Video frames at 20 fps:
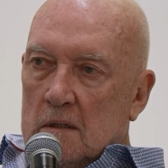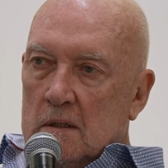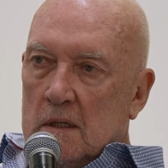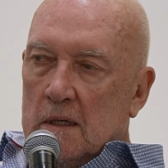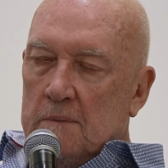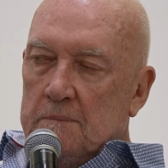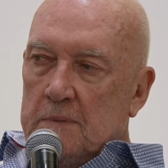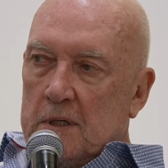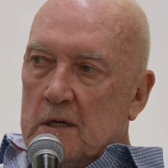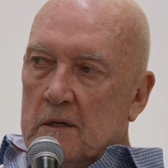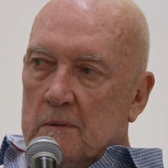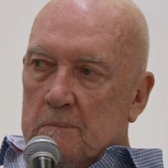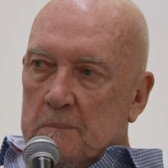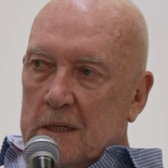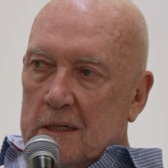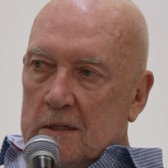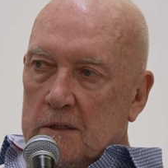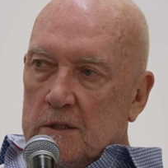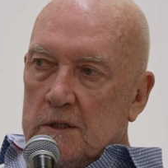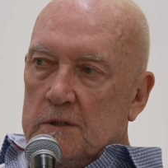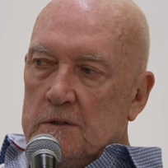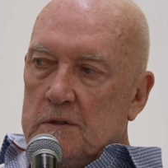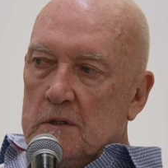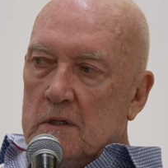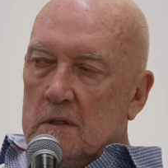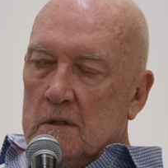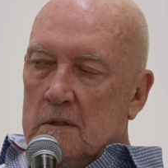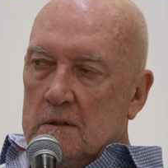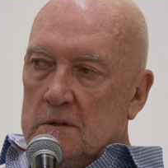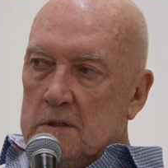am committed
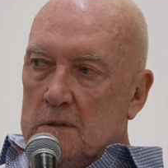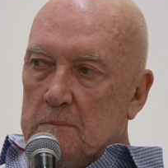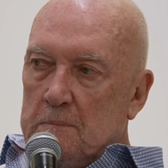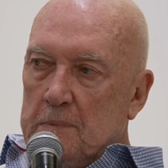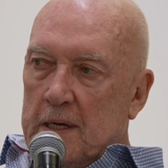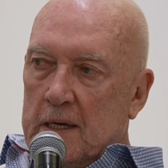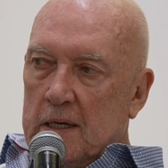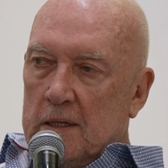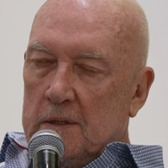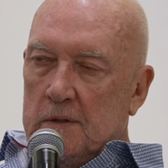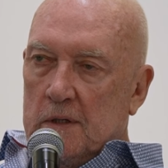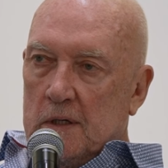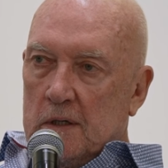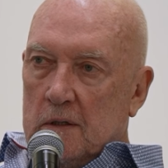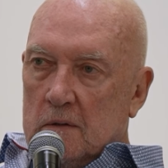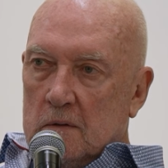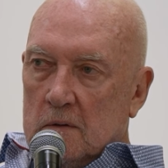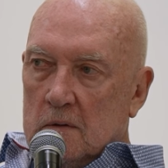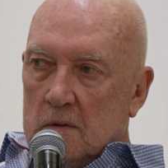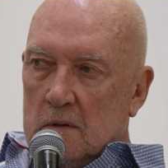to painting